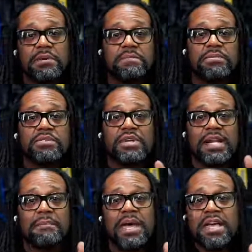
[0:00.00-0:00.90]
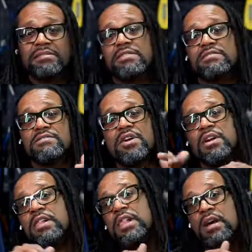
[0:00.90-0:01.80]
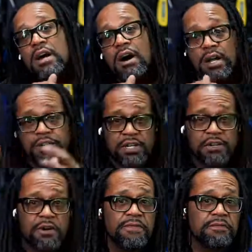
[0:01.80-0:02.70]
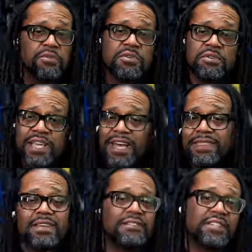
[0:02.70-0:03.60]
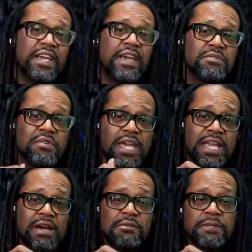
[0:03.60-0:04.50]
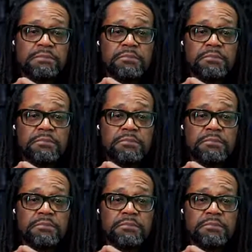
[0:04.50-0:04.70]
people and you got a mask and you are under the COVID rules. I'd love to have you hang out.